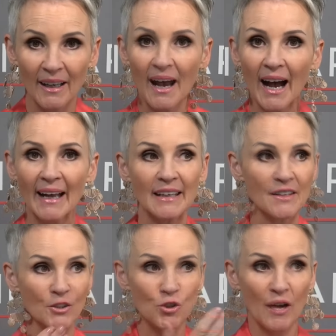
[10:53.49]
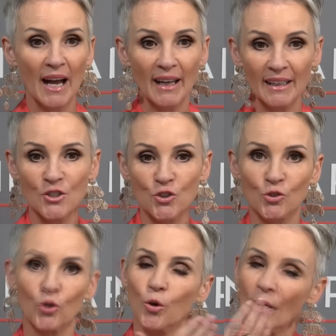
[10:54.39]
I either try in
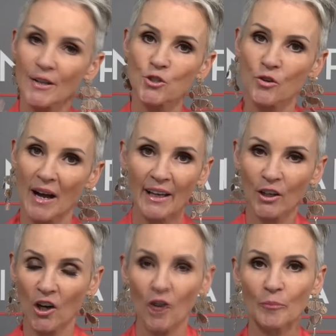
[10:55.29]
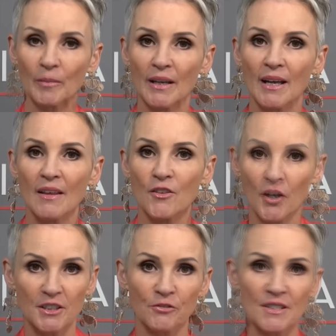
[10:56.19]
store or I try at home. The only
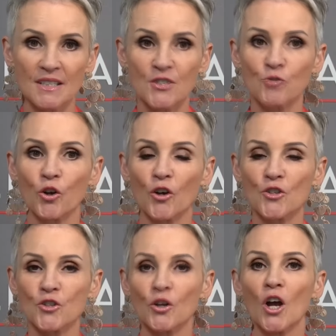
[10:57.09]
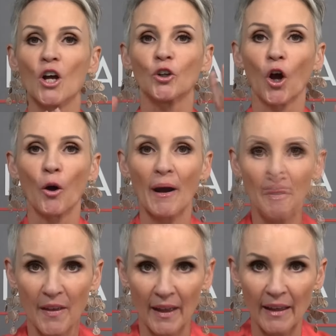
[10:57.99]
difference is you're going to go out
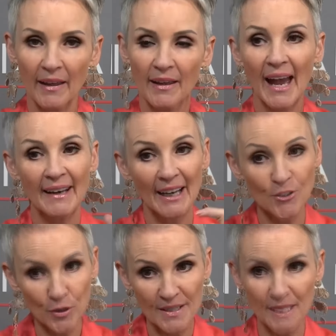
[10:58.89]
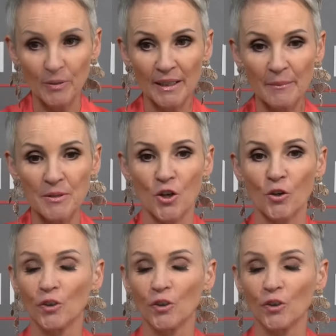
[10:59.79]
there, and I do a separate episode on